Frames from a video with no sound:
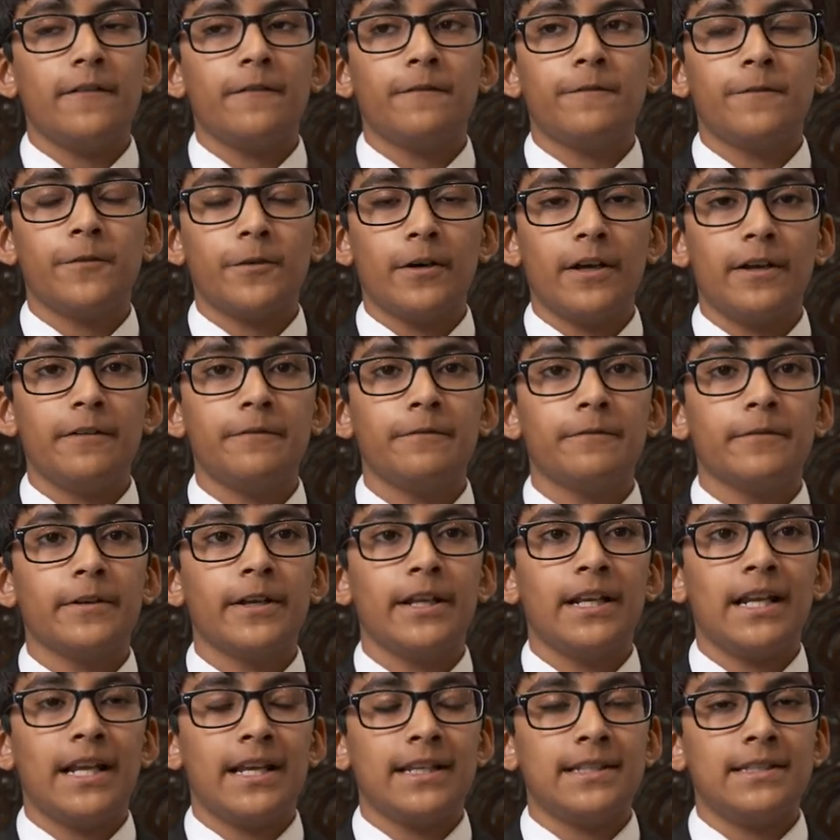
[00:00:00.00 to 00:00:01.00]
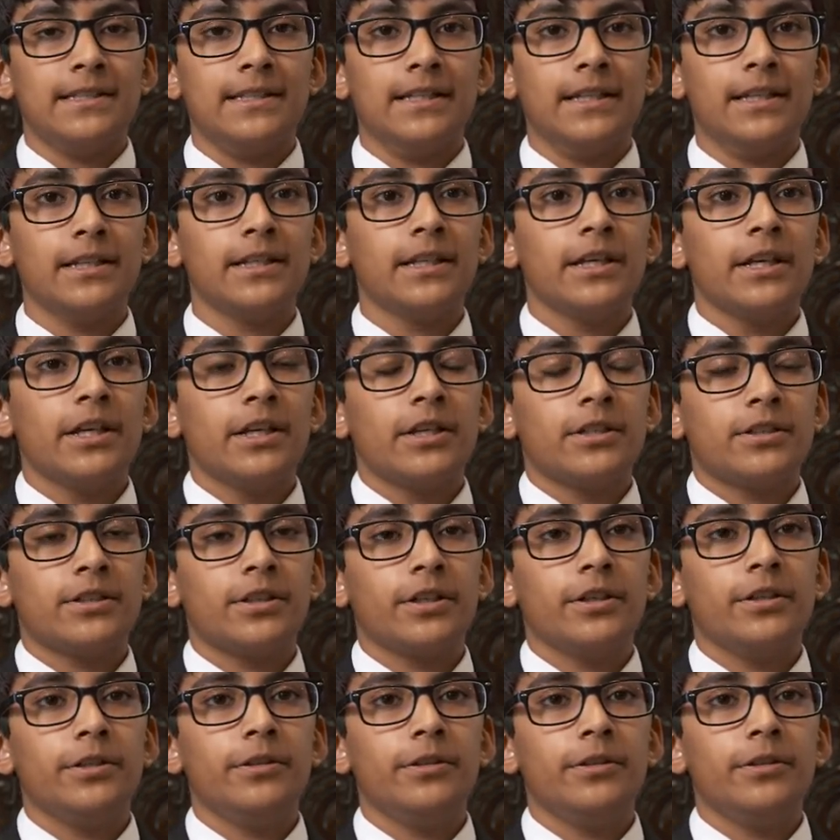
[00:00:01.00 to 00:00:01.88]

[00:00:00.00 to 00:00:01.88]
for every lesson so